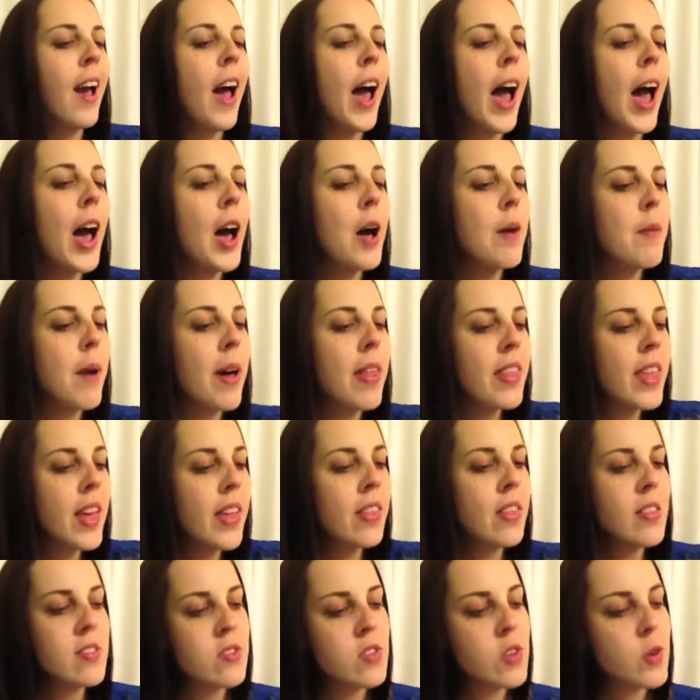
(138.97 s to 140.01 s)
And
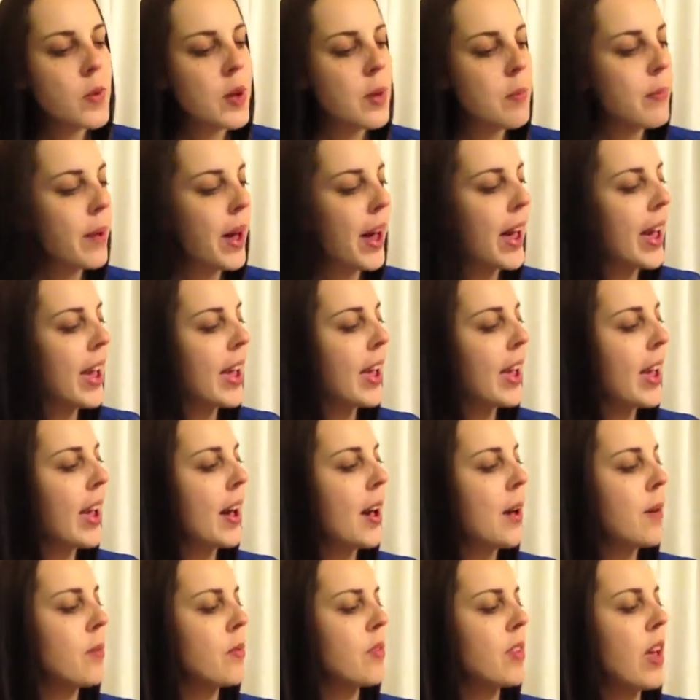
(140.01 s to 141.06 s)
then this new one by
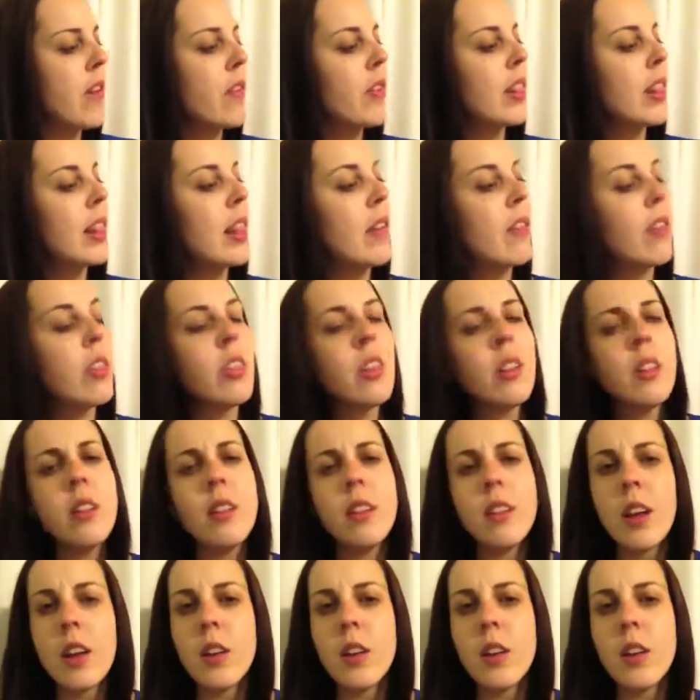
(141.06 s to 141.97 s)
David Levithan.